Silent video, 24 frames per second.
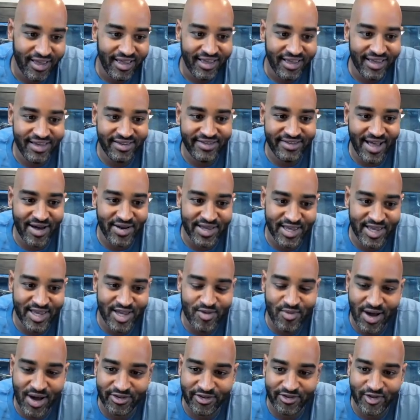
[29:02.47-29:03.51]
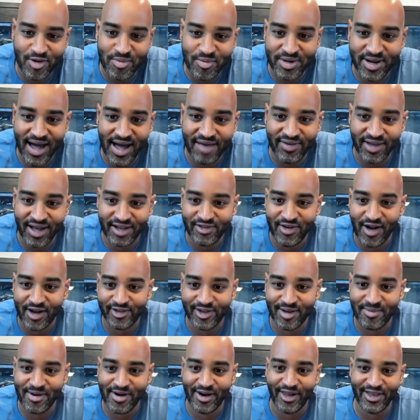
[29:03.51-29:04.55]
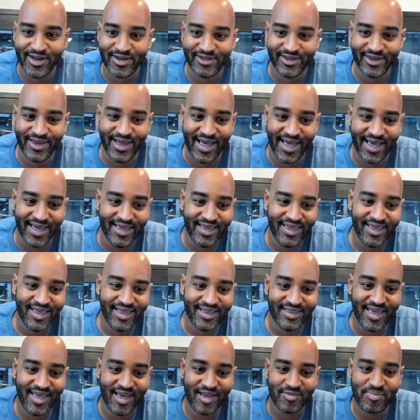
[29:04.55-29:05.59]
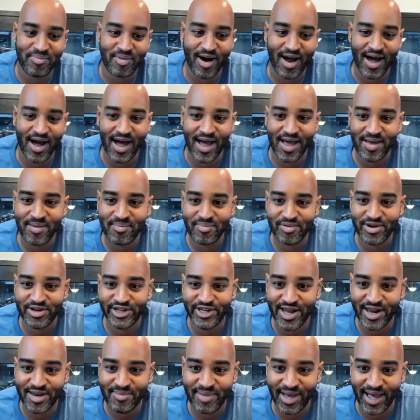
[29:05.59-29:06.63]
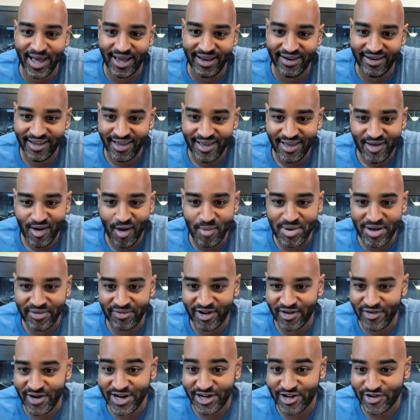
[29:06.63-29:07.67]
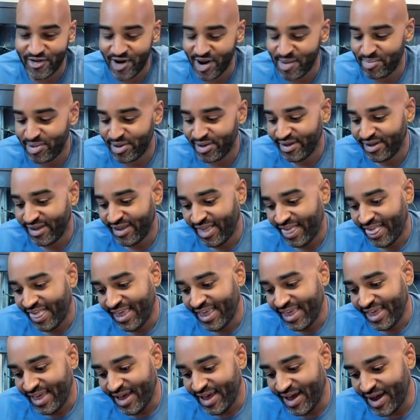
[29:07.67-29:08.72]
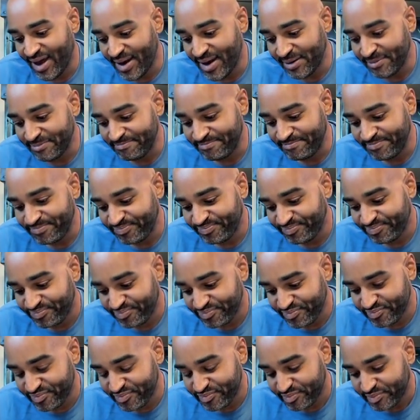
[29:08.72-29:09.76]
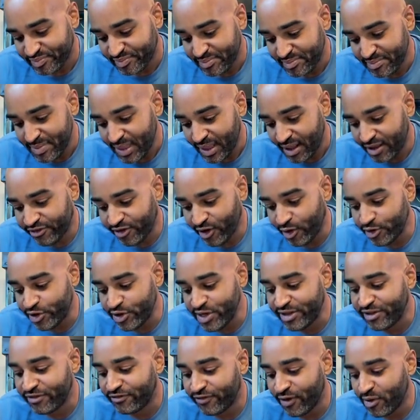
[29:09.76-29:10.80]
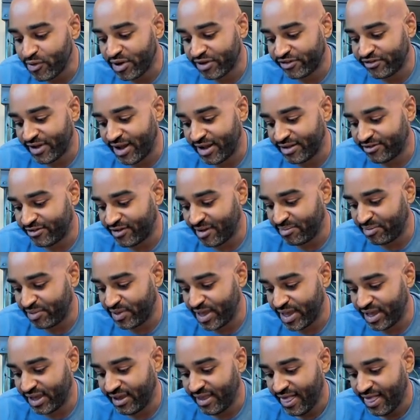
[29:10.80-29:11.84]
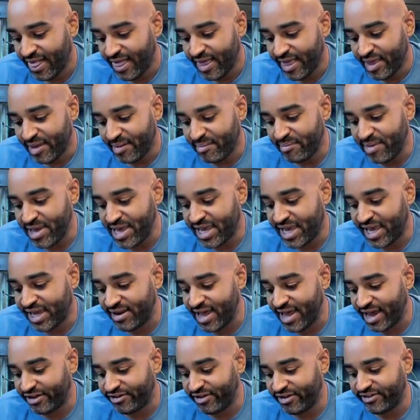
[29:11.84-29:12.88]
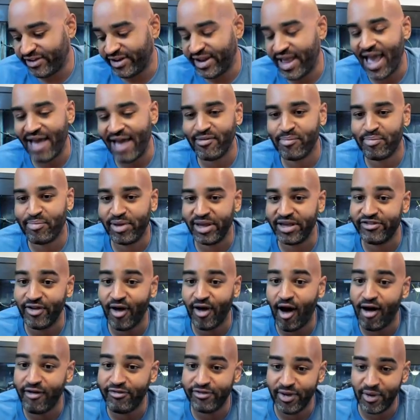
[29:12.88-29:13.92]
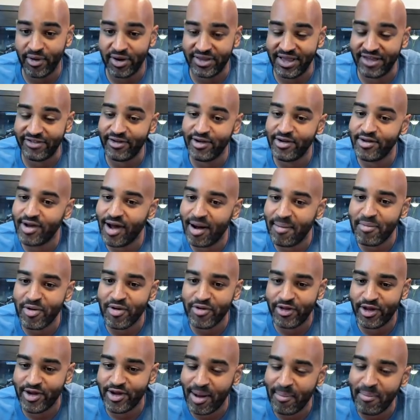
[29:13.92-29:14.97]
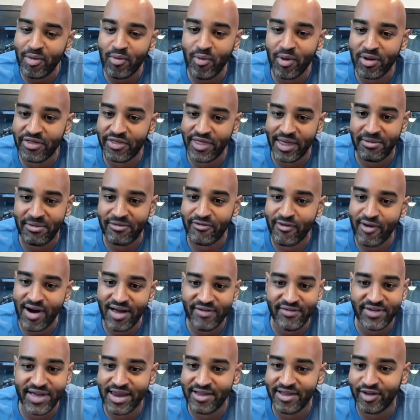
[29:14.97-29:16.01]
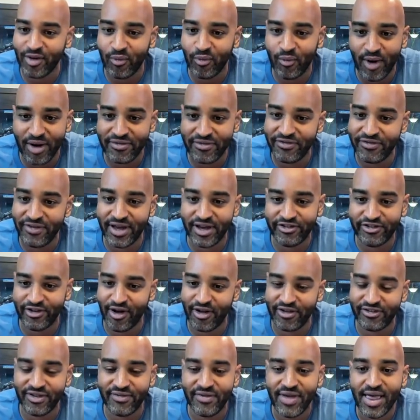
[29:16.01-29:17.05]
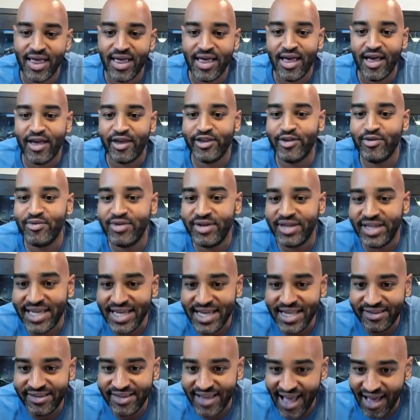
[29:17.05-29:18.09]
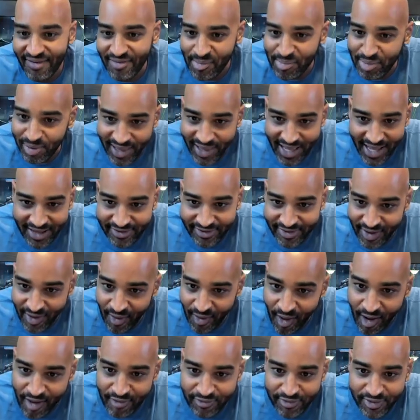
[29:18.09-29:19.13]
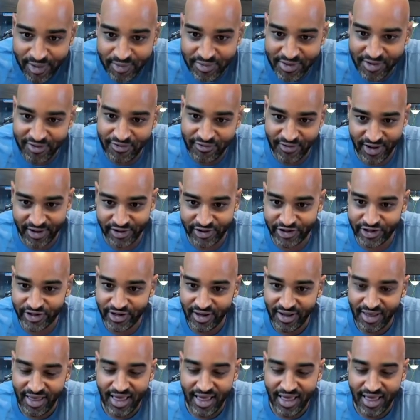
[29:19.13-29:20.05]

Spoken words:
He's down in Key West scuba diving. I talked to him earlier today. Thanks, Bri. Appreciate it, man. Hope you have a great trip. So you need to focus on something, make connections, and have a place to offload it. That's the number one thing. Before I even get into what fish and all that stuff, you need to have a plan to offload these fish.